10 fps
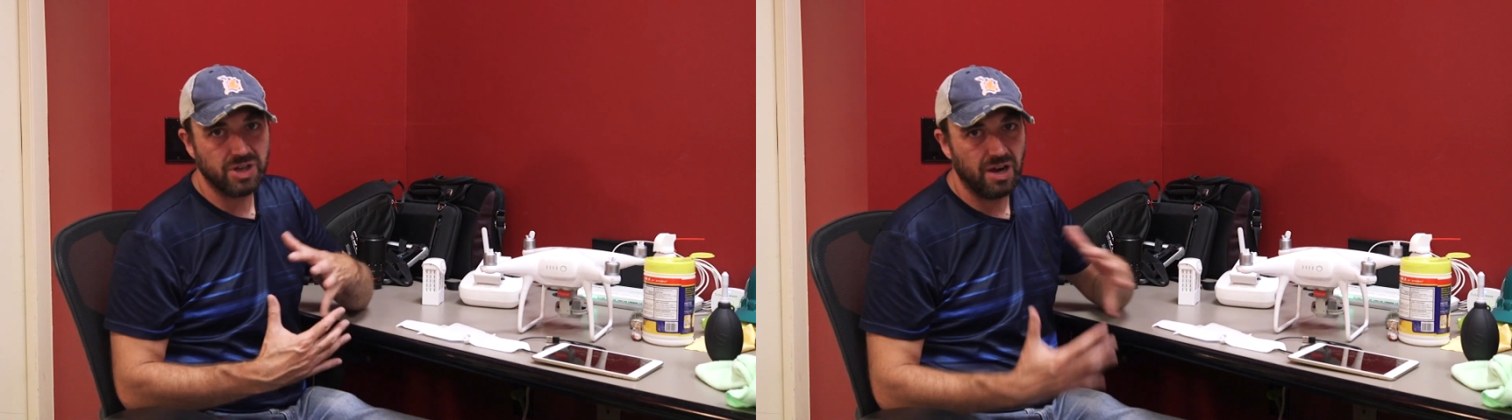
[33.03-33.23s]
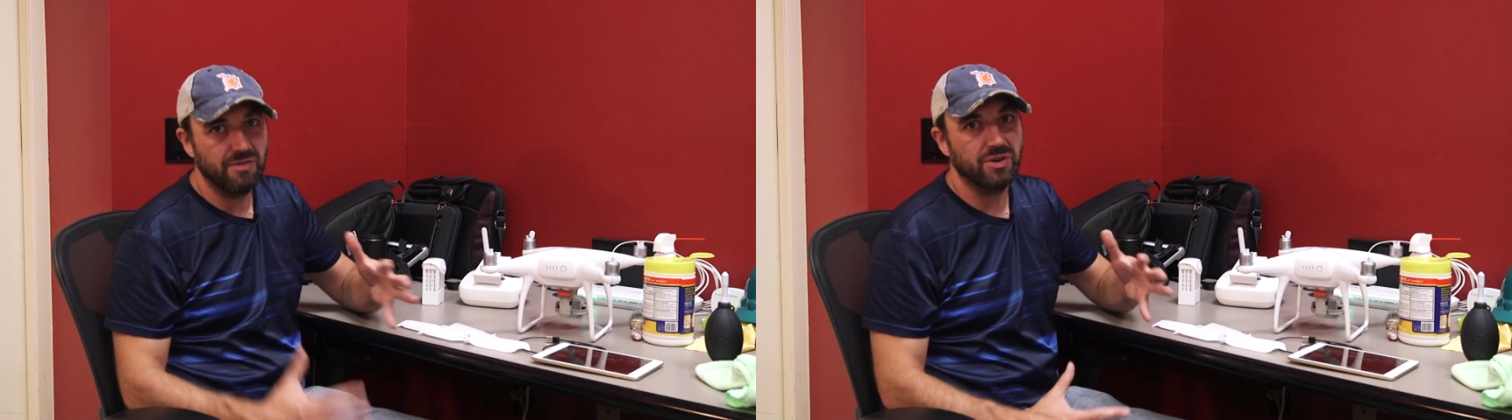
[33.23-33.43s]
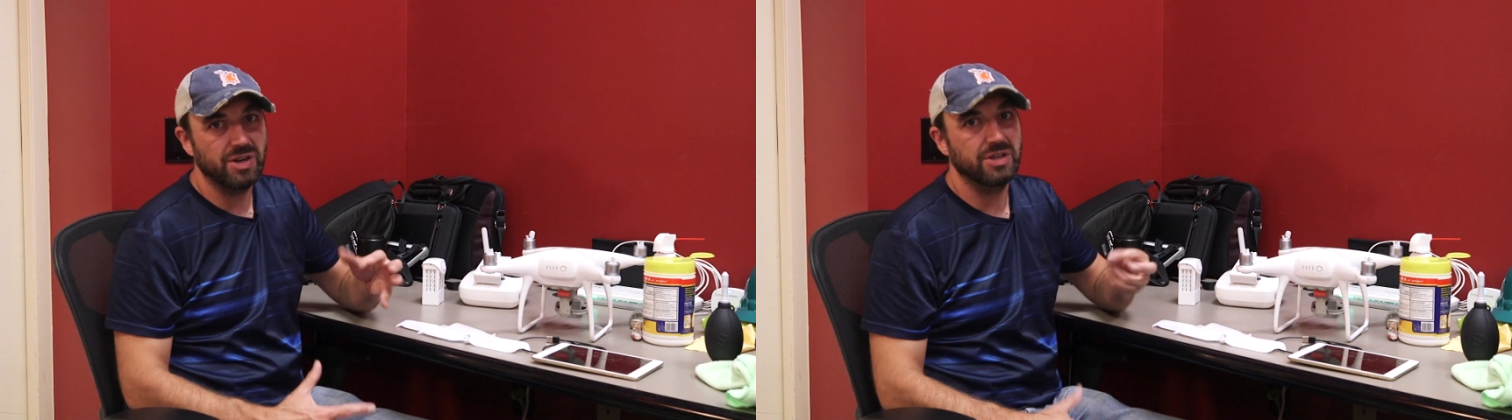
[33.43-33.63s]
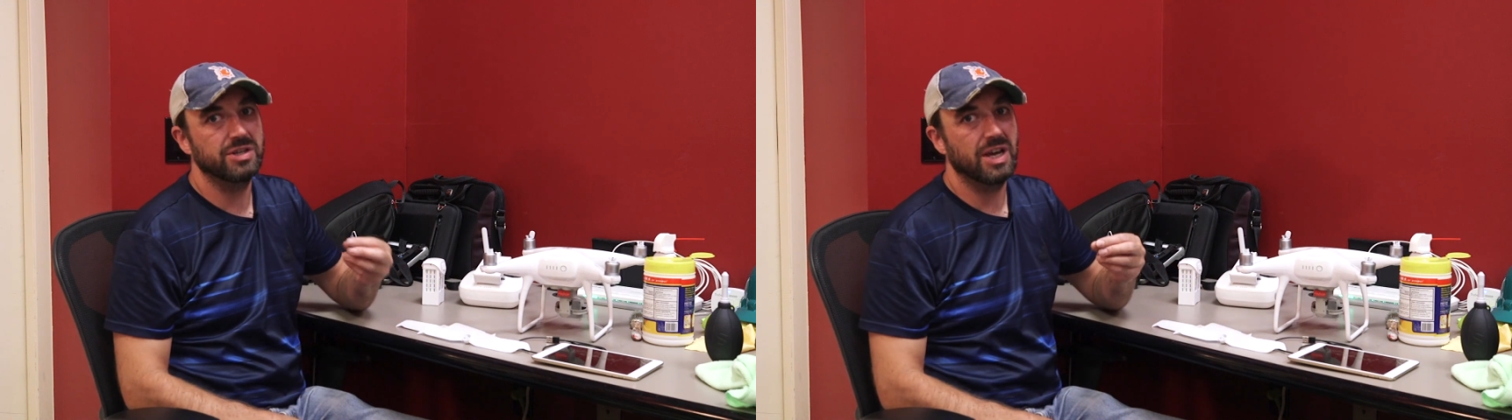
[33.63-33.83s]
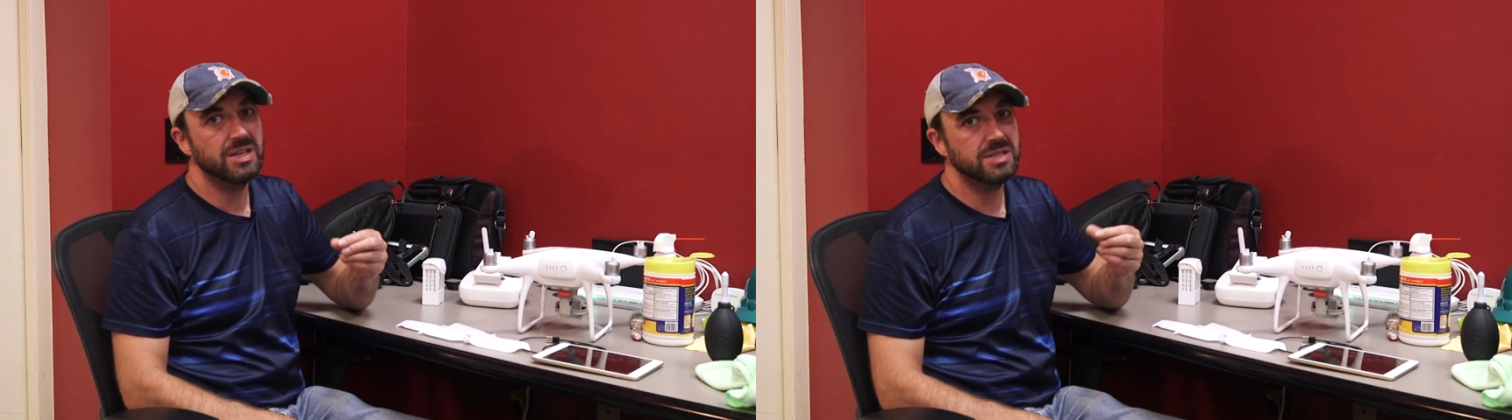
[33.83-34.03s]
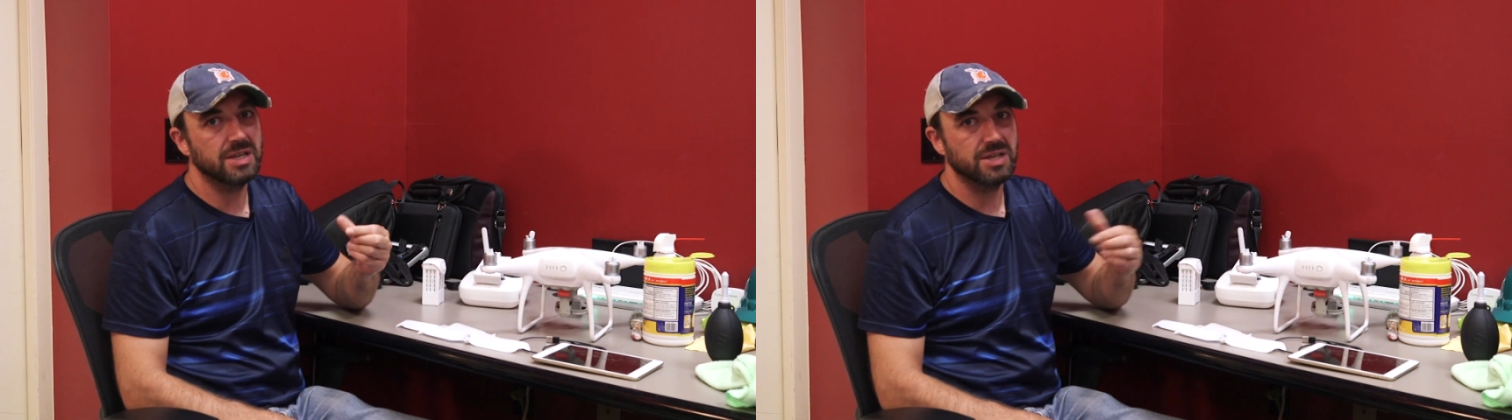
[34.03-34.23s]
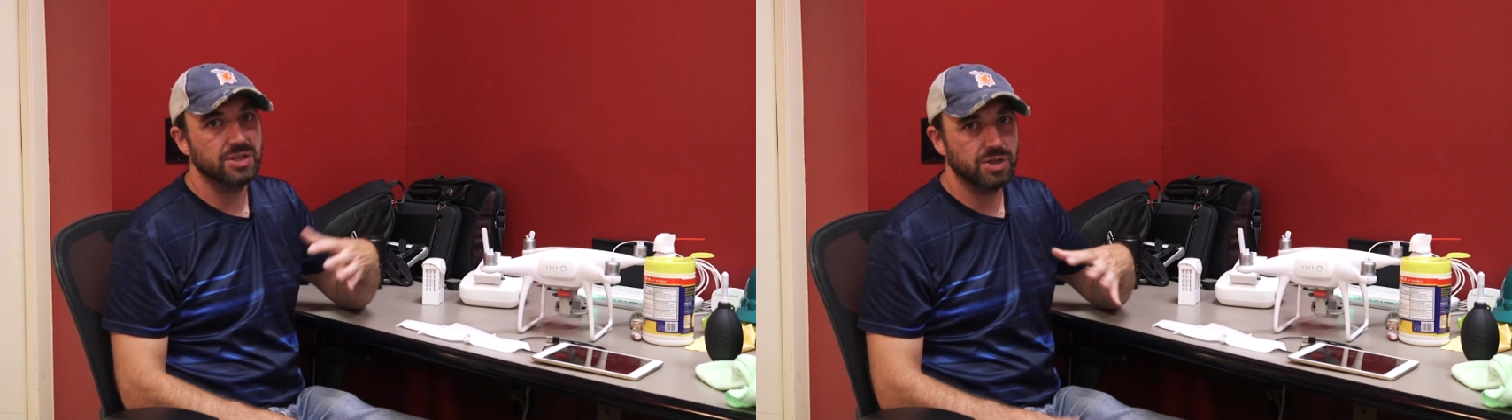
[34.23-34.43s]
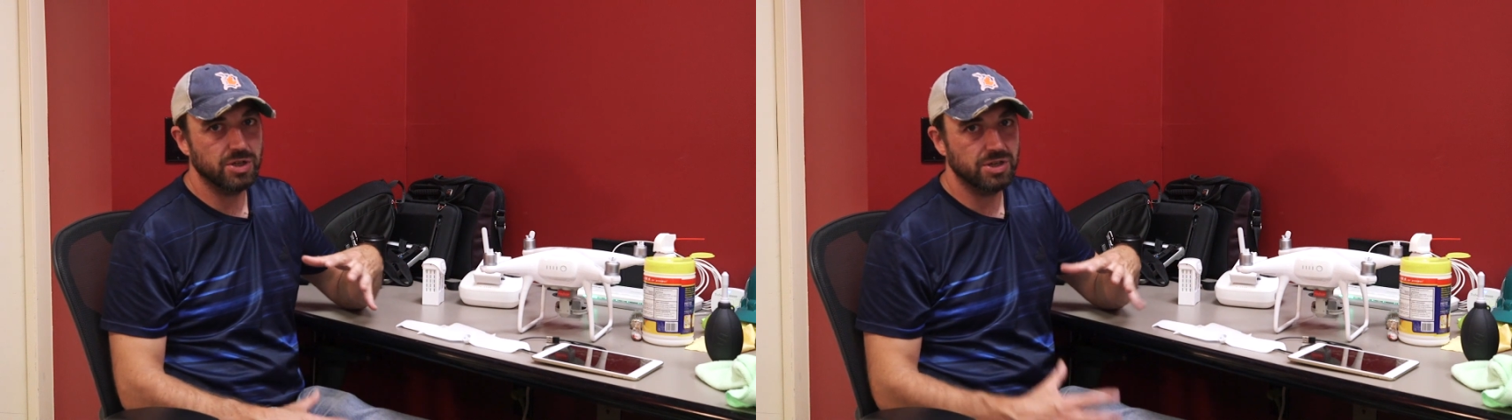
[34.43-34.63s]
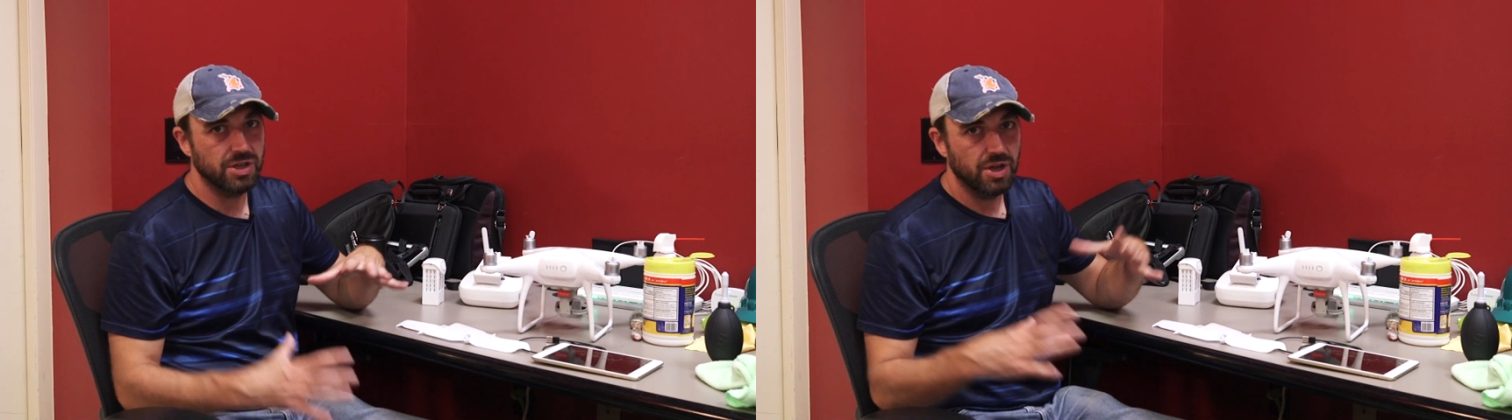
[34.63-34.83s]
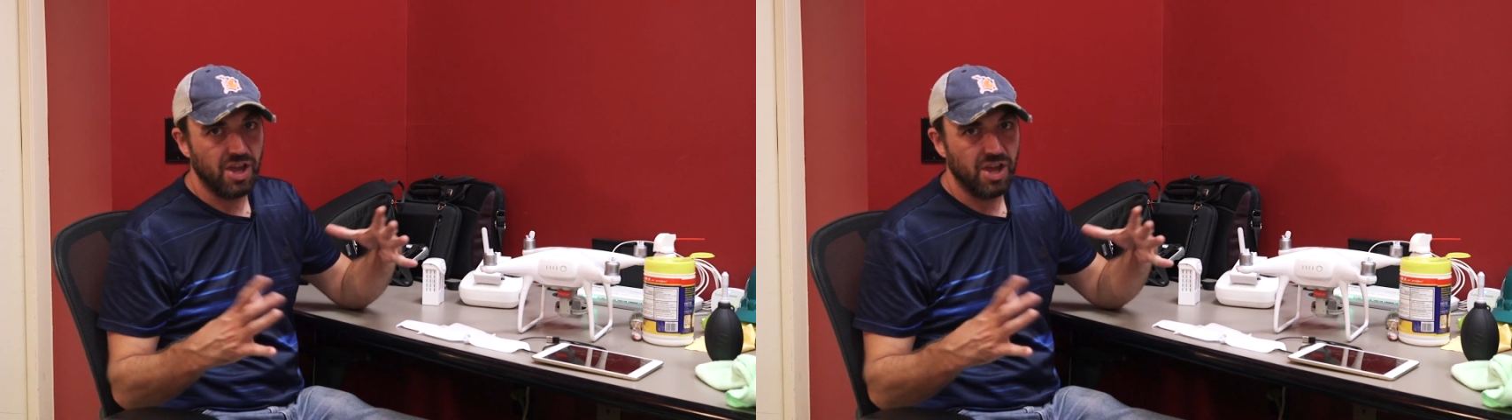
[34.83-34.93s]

covered in dust and dirt,